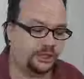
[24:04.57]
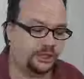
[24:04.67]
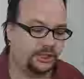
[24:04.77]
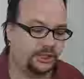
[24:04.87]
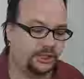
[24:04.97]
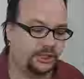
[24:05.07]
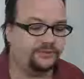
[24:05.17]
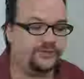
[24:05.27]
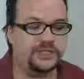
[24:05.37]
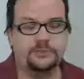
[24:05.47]
it doesn't
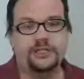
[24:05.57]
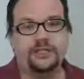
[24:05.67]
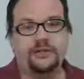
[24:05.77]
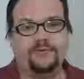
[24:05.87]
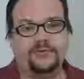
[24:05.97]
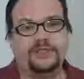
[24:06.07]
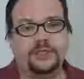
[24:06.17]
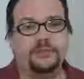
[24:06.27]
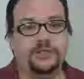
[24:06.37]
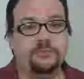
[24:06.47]
convince me enough for
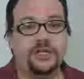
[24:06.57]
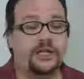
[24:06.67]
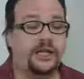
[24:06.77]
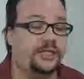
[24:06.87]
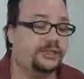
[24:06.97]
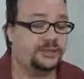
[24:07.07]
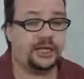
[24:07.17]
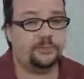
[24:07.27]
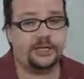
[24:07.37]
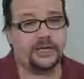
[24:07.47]
someone to be an atheist. And
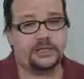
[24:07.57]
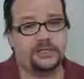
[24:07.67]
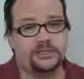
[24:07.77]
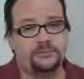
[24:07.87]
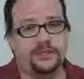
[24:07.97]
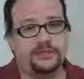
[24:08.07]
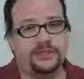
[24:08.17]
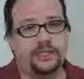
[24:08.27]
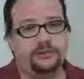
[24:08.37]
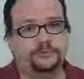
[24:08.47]
I'm an atheist
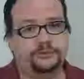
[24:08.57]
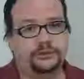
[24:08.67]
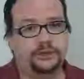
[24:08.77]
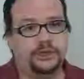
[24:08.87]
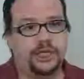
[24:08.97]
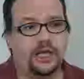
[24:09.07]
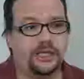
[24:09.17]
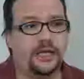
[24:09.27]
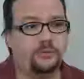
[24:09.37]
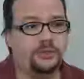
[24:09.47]
myself. And
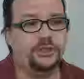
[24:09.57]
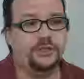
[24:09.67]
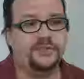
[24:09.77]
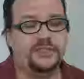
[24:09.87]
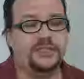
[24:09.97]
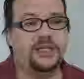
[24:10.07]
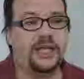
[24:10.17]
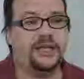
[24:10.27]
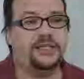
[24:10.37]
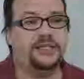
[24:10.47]
I would love to see
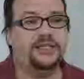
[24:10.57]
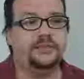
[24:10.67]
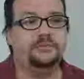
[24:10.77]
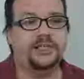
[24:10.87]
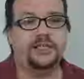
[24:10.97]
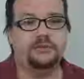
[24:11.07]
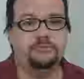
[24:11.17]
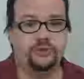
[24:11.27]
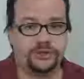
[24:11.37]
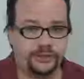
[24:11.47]
atheism taken
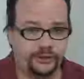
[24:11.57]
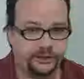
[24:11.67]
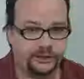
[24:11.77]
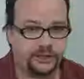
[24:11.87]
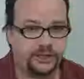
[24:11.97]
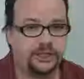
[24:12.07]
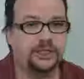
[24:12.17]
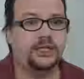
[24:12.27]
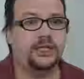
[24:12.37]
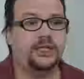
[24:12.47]
more seriously
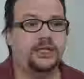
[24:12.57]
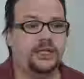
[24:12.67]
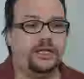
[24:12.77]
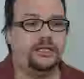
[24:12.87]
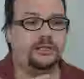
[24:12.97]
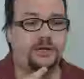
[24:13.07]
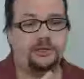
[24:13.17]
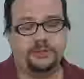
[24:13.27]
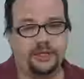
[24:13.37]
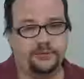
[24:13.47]
in the
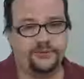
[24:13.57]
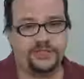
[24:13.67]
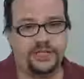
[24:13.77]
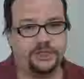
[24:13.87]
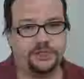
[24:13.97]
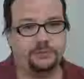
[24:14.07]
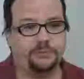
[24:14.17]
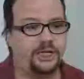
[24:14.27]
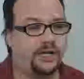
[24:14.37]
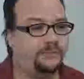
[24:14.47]
public conversation,
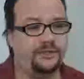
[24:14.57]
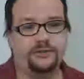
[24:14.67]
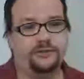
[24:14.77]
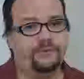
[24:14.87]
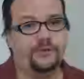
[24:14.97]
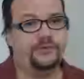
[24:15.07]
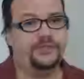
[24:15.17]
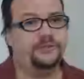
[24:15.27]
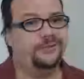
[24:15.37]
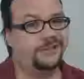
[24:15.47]
but I'm not going to vote for
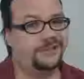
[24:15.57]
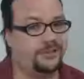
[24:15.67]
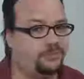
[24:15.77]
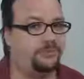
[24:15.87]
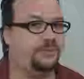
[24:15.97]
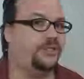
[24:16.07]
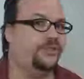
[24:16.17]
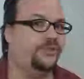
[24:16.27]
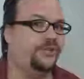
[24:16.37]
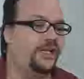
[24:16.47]
someone simply
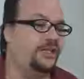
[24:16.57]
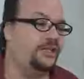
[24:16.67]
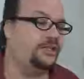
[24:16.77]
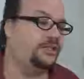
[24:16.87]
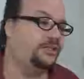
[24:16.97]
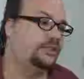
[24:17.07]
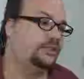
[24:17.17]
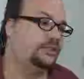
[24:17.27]
because they're an atheist.